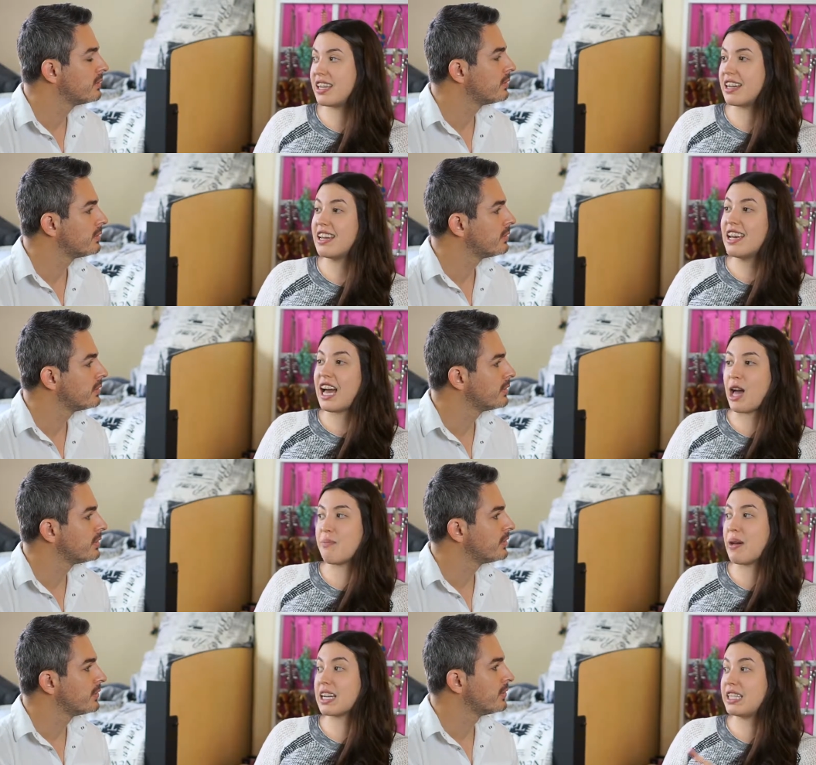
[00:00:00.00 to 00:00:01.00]
Speaker 1: and I'm
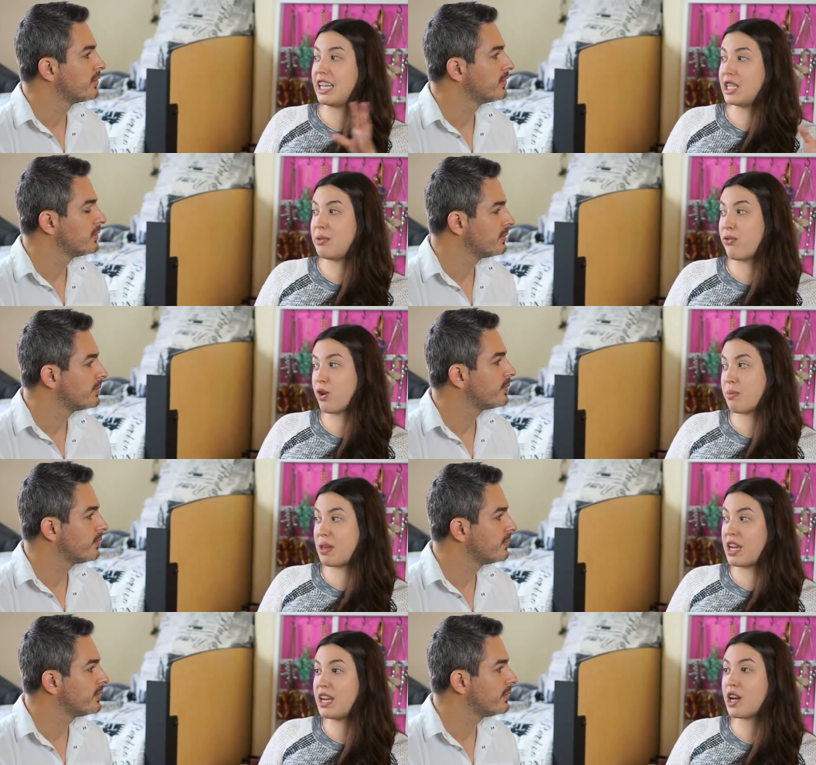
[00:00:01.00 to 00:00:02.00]
backstage before the
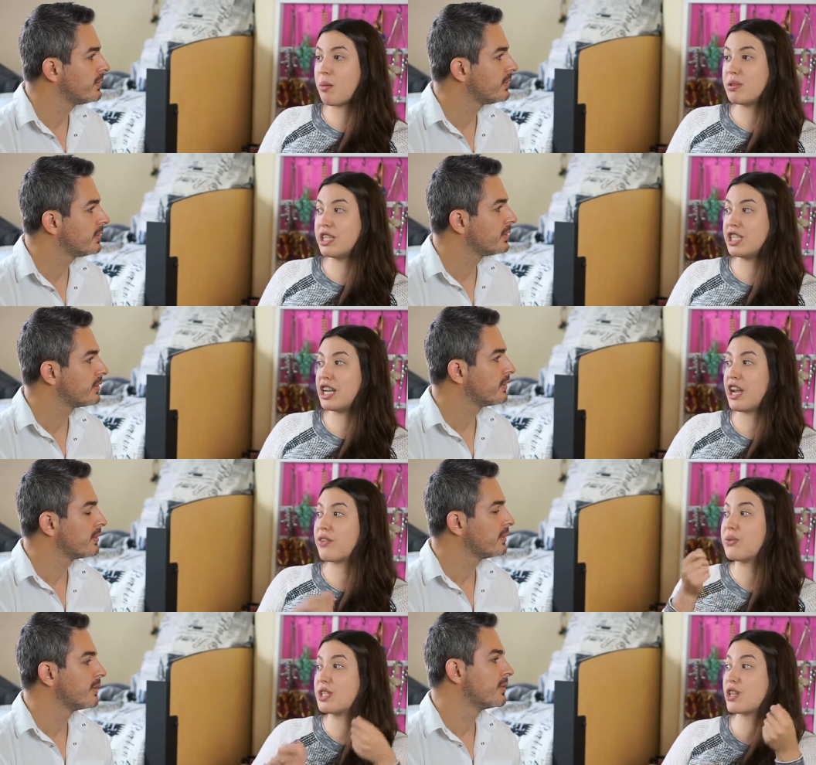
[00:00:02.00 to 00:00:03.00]
bikini competition and
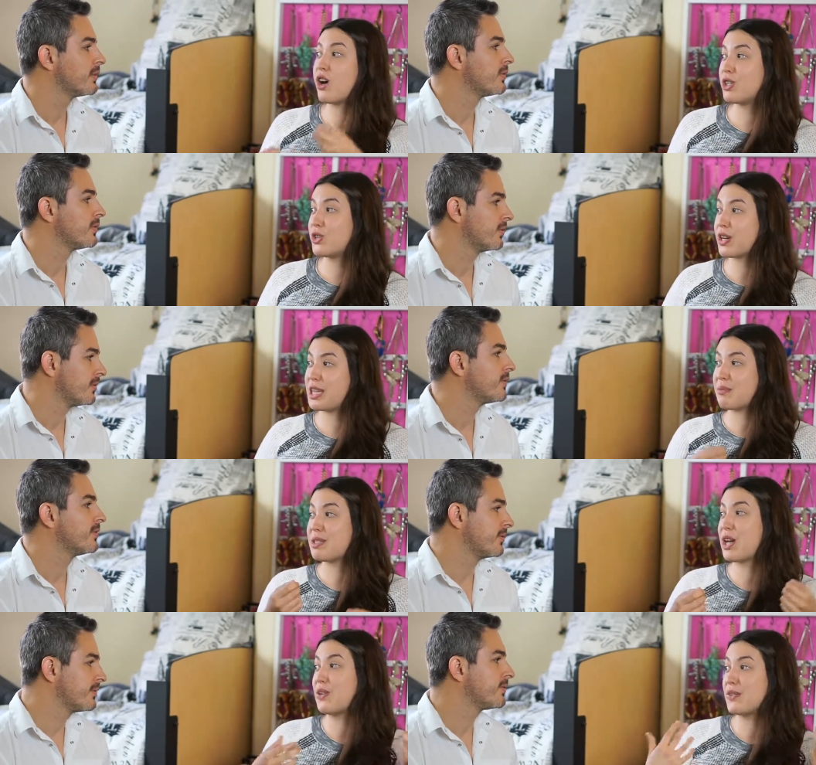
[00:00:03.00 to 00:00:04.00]
everyone's contouring
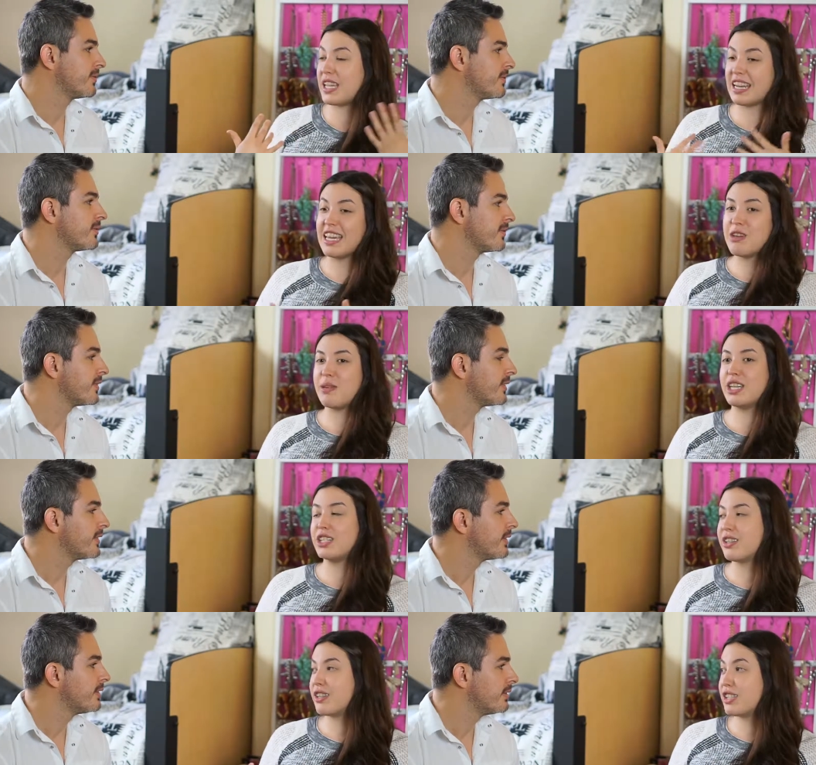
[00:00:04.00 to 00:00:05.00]
themselves and making
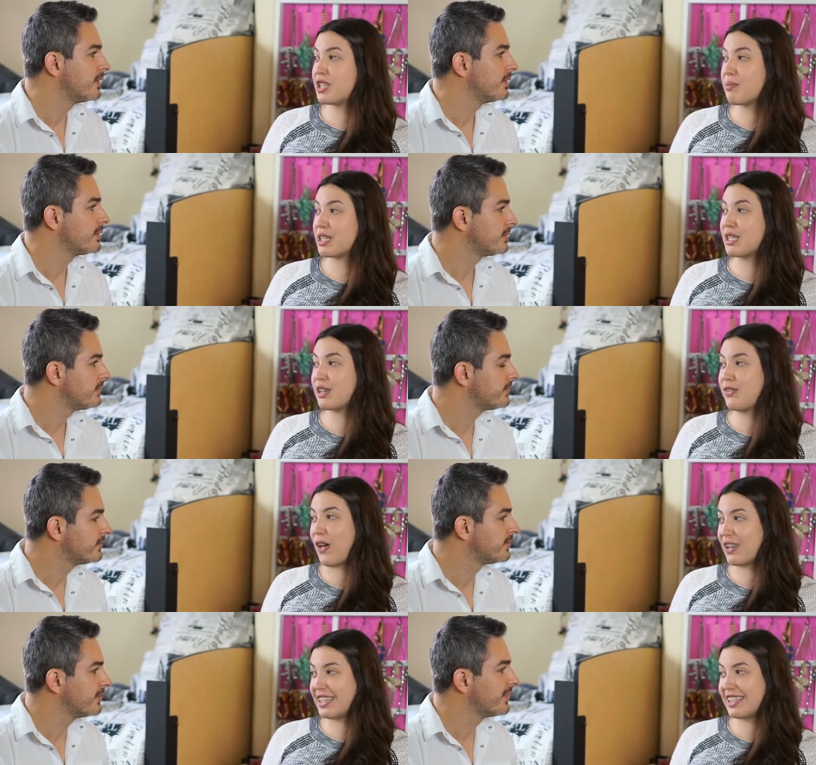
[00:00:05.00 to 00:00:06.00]
sure their stomachs look
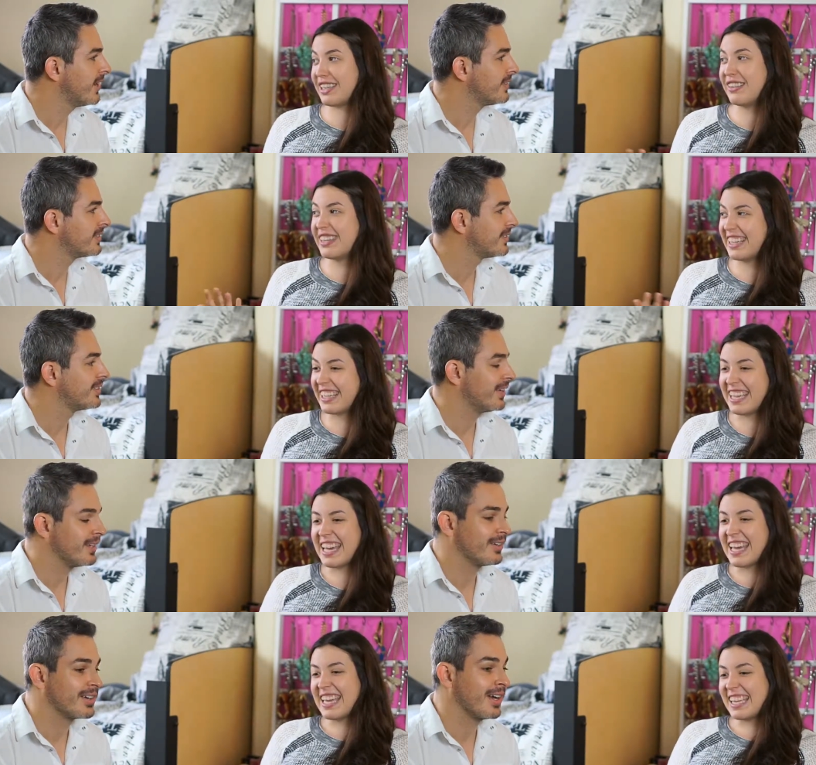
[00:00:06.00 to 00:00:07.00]
flawless,
Speaker 2: so. Yes.
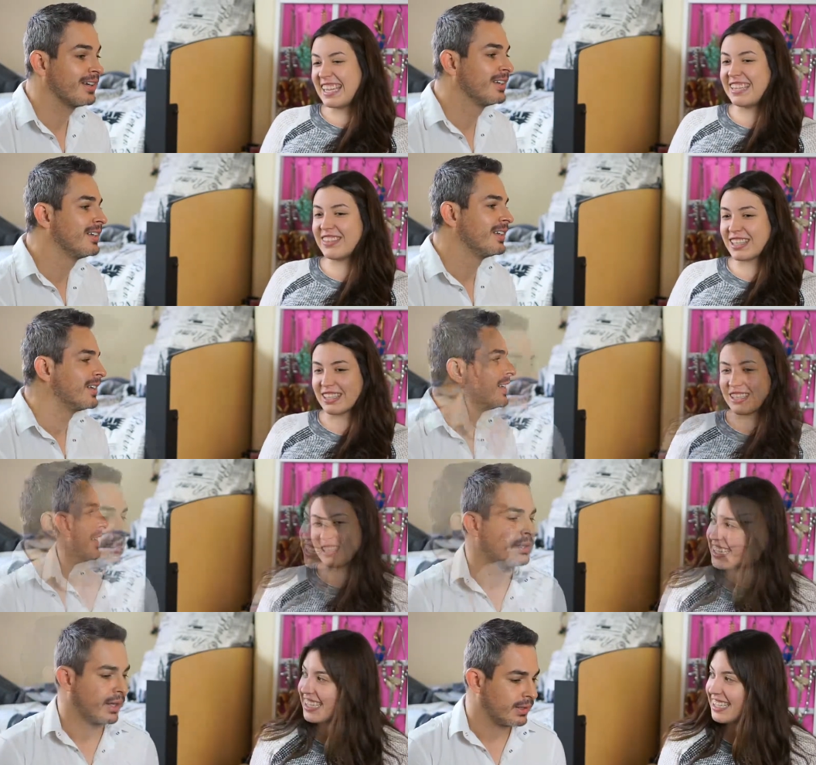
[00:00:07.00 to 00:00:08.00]
Yeah, okay. Even girls do.
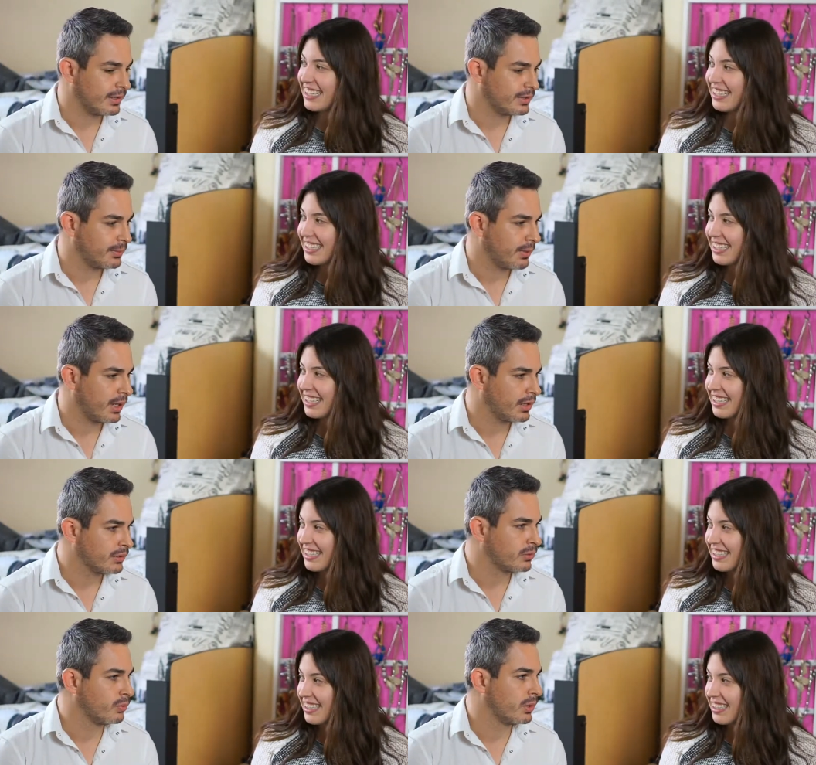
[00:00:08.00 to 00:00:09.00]
Tell us
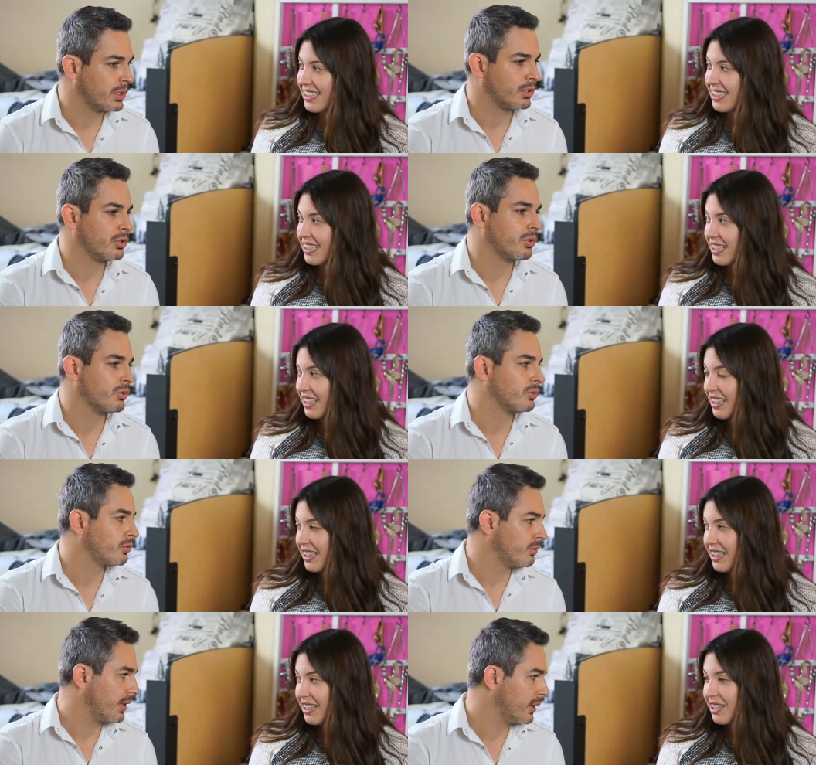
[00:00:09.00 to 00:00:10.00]
about where you're going
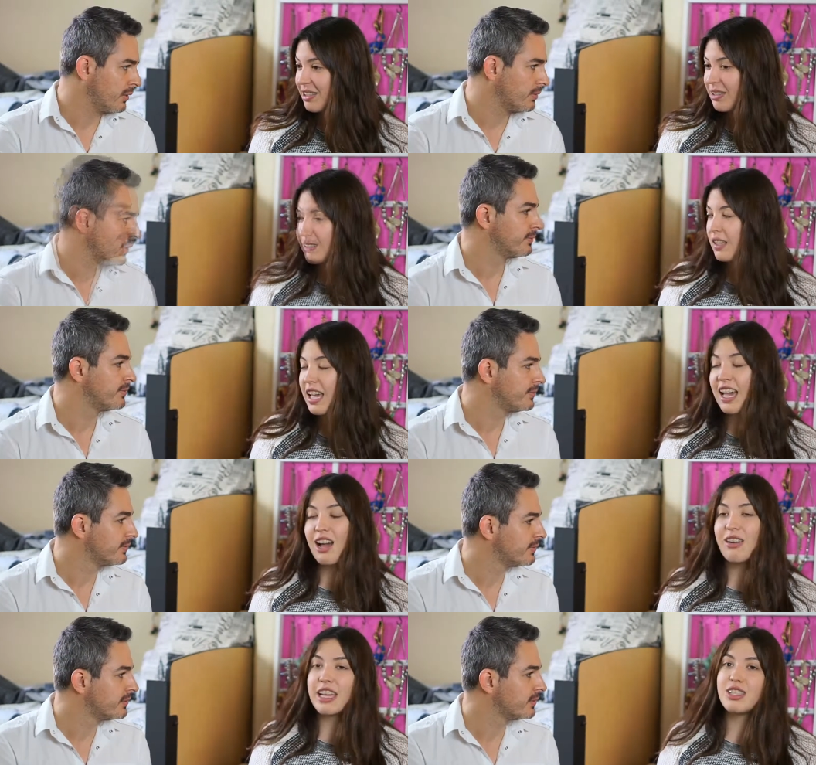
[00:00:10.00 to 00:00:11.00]
Speaker 1: today.
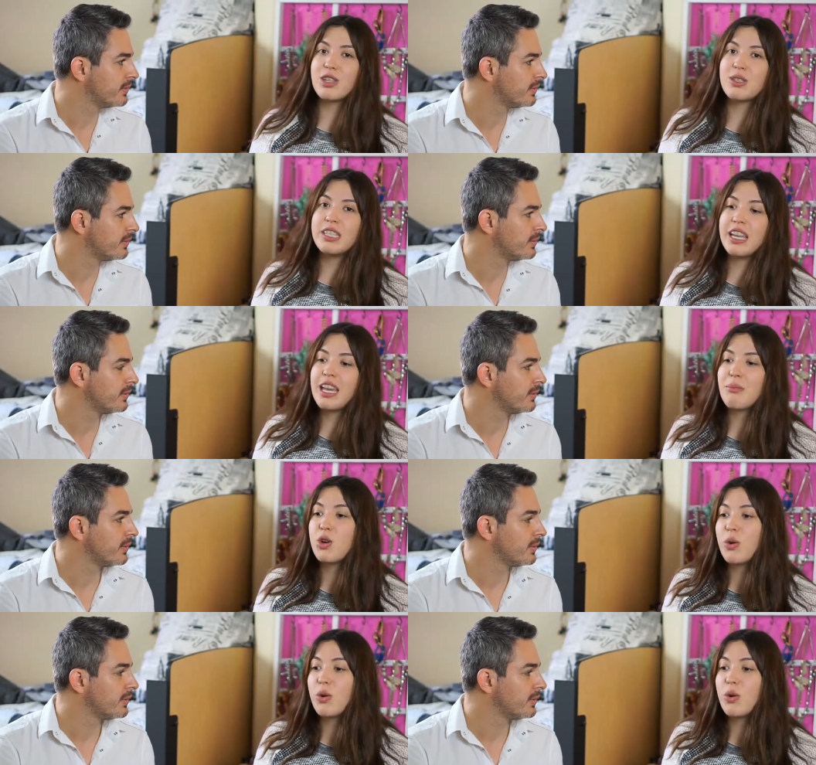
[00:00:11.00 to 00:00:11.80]
Okay, so today I'm